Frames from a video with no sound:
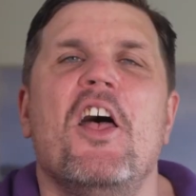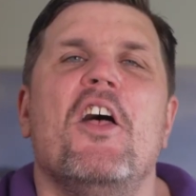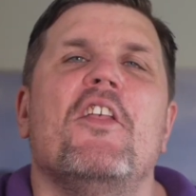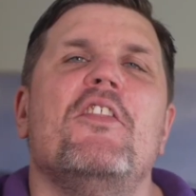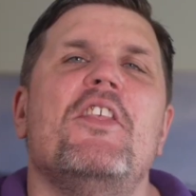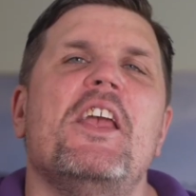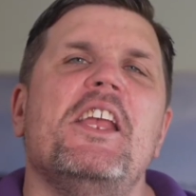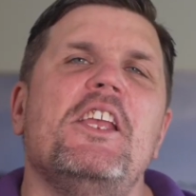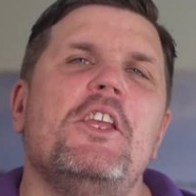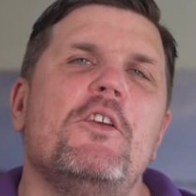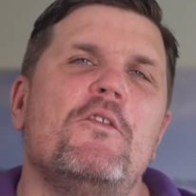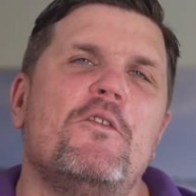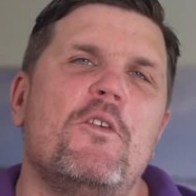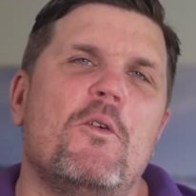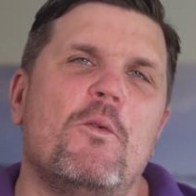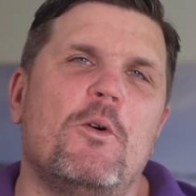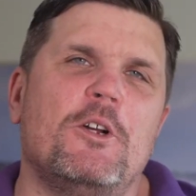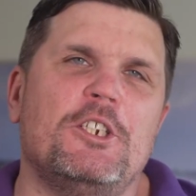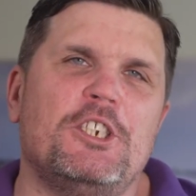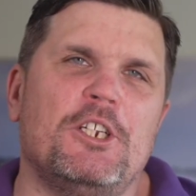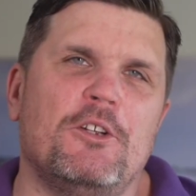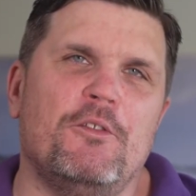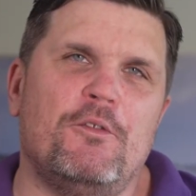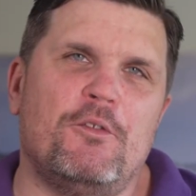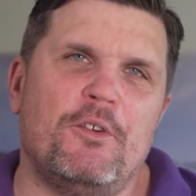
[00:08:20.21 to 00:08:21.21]
Thank you for
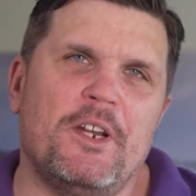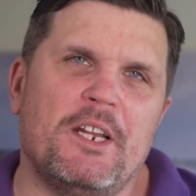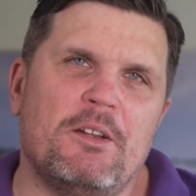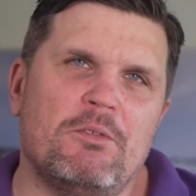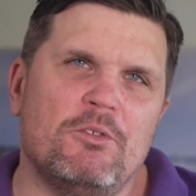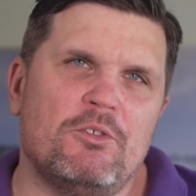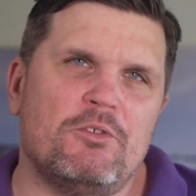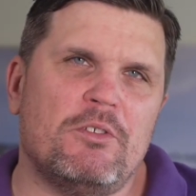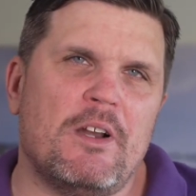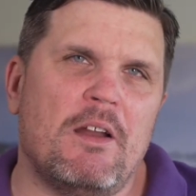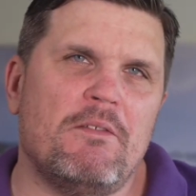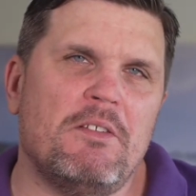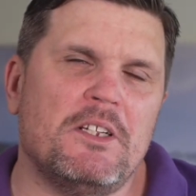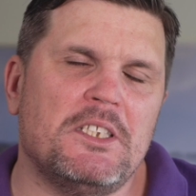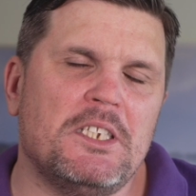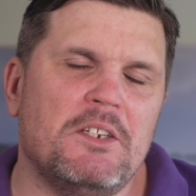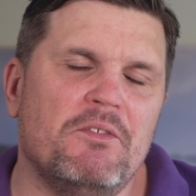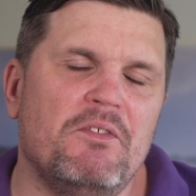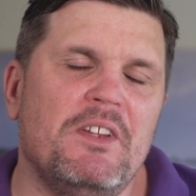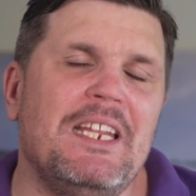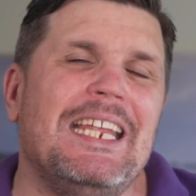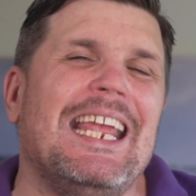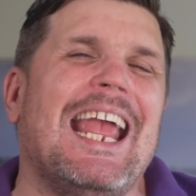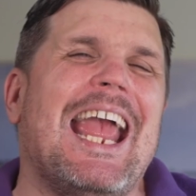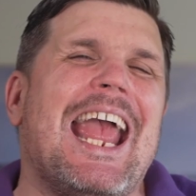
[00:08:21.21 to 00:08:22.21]
watching Frequent Traveler
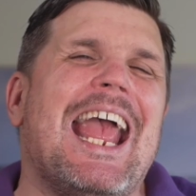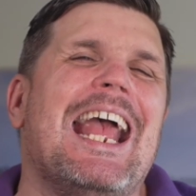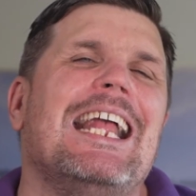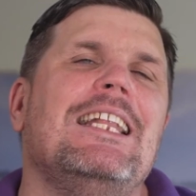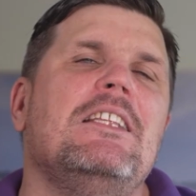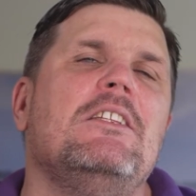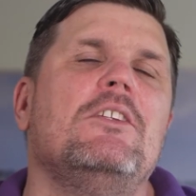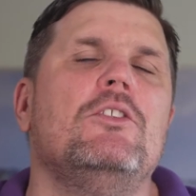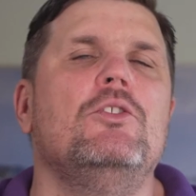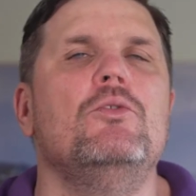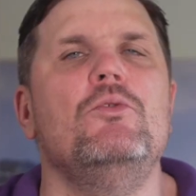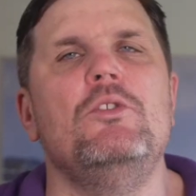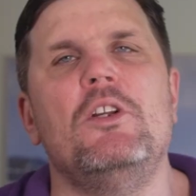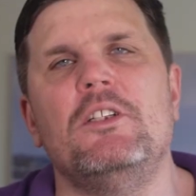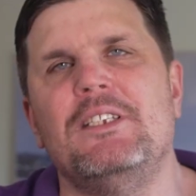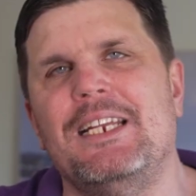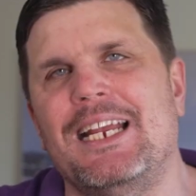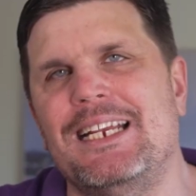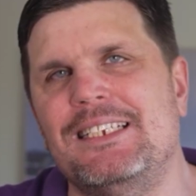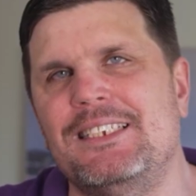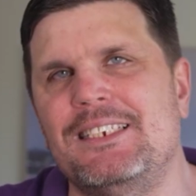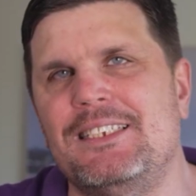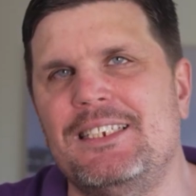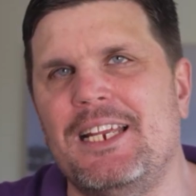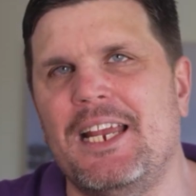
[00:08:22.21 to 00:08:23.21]
TV, and do not
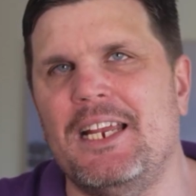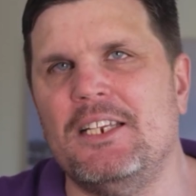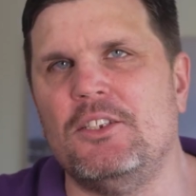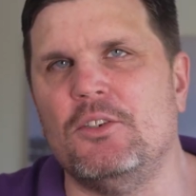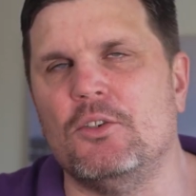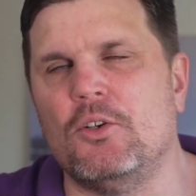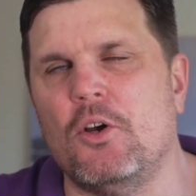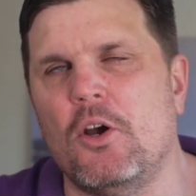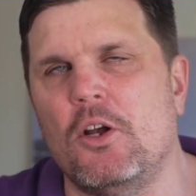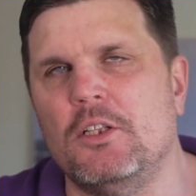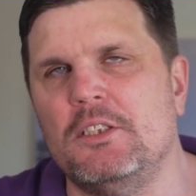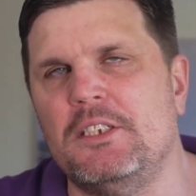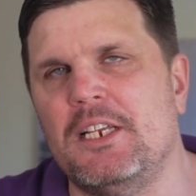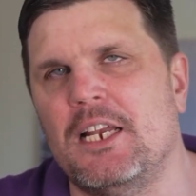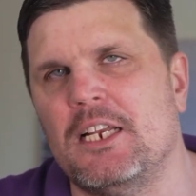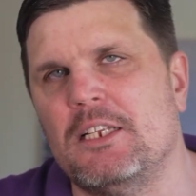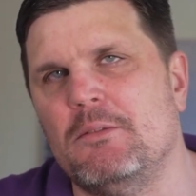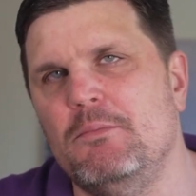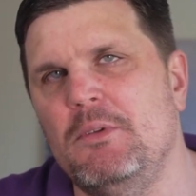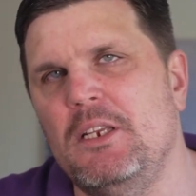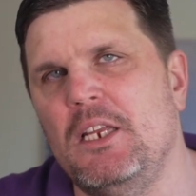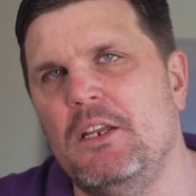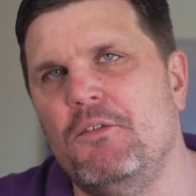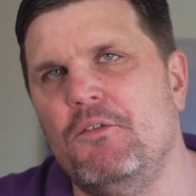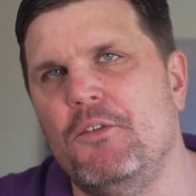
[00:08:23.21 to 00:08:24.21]
hesitate to contact
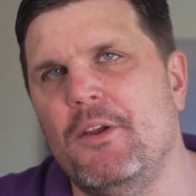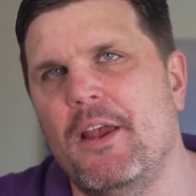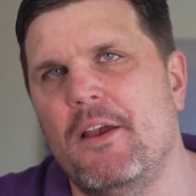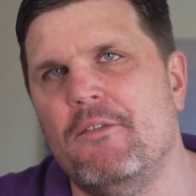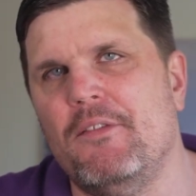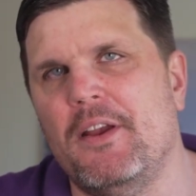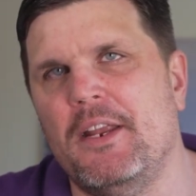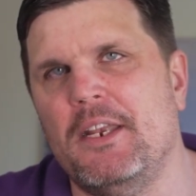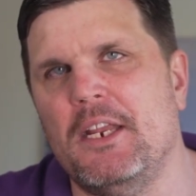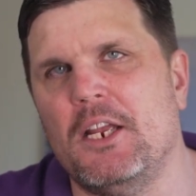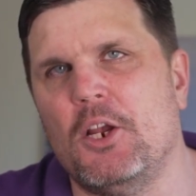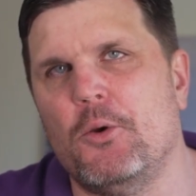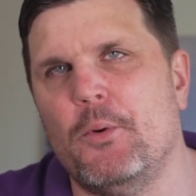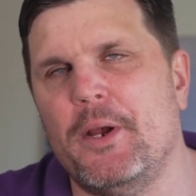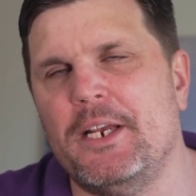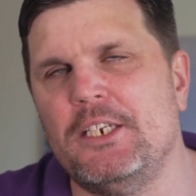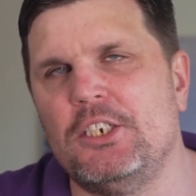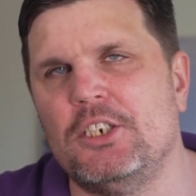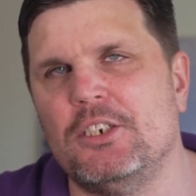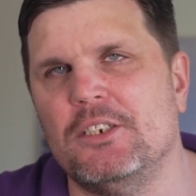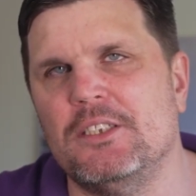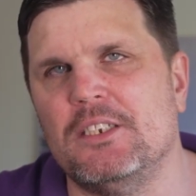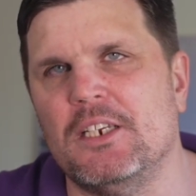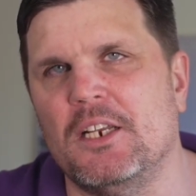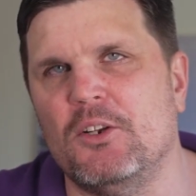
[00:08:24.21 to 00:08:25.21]
me if you have any
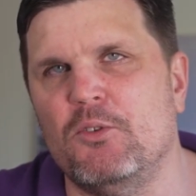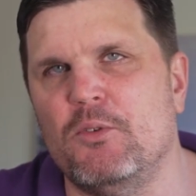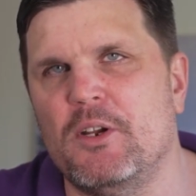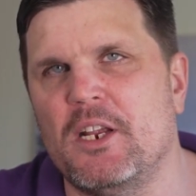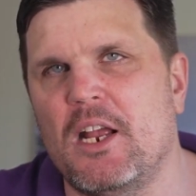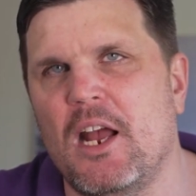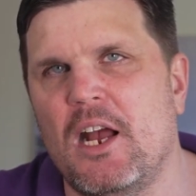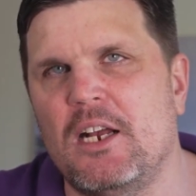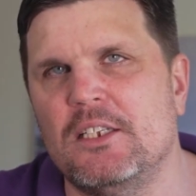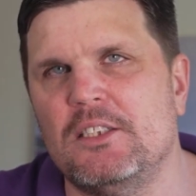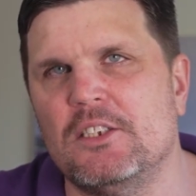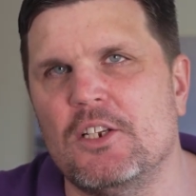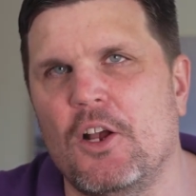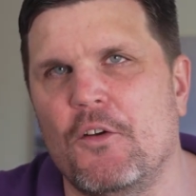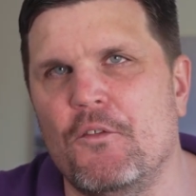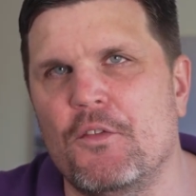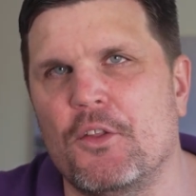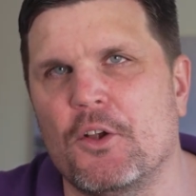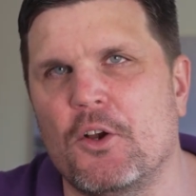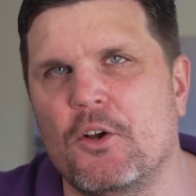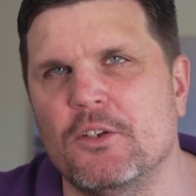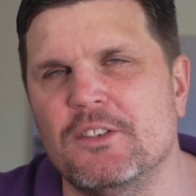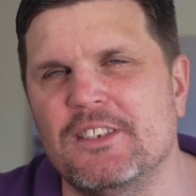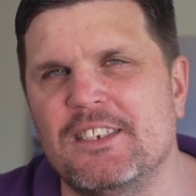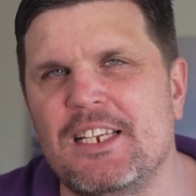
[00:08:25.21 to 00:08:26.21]
questions in regards of
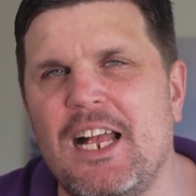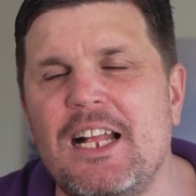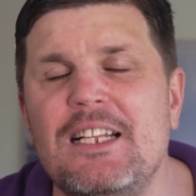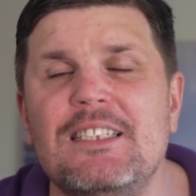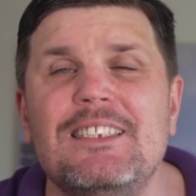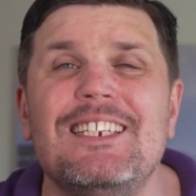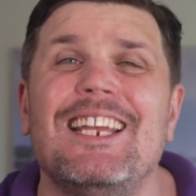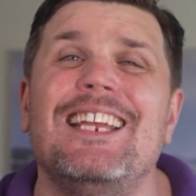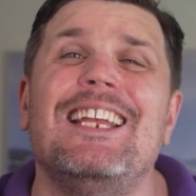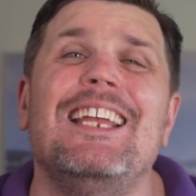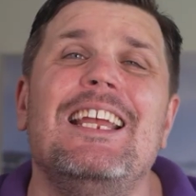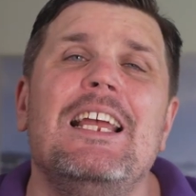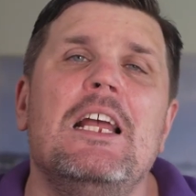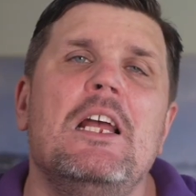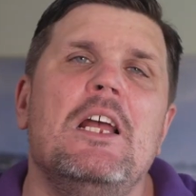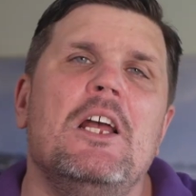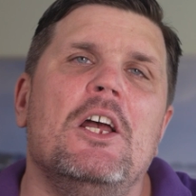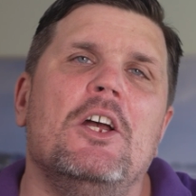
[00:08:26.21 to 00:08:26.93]
the consulting.